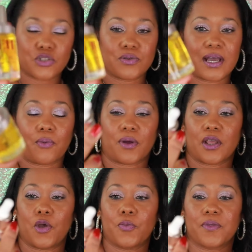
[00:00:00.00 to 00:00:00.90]
do not want
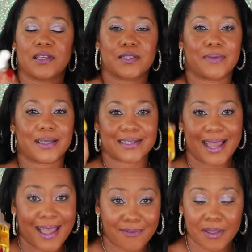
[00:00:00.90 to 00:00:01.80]
to open this because I
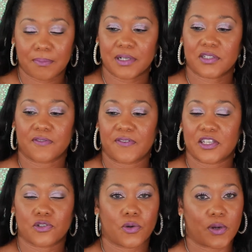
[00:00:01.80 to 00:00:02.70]
have a bunch of
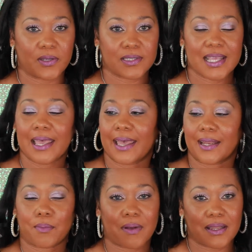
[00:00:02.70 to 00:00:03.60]
facial oils, and
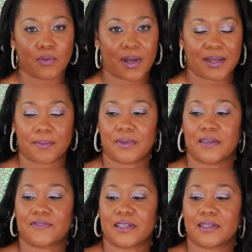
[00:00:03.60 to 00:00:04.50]
I'll probably wind up
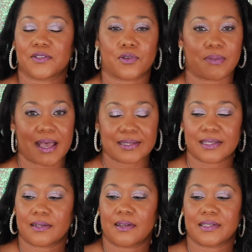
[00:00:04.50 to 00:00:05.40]
gifting this or
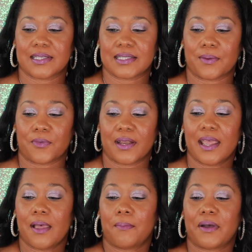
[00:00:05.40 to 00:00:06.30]
passing it on to someone.
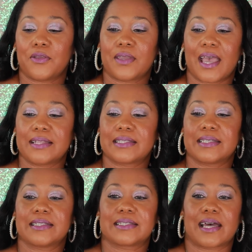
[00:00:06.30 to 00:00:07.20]
But you can
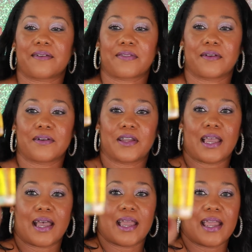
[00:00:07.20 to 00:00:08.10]
see inside of there,
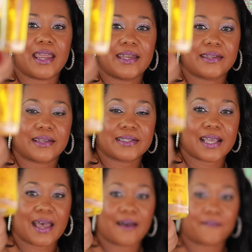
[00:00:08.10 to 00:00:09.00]
it does
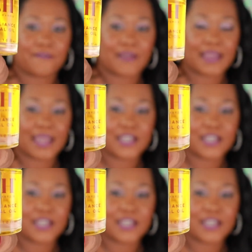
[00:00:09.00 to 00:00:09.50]
have like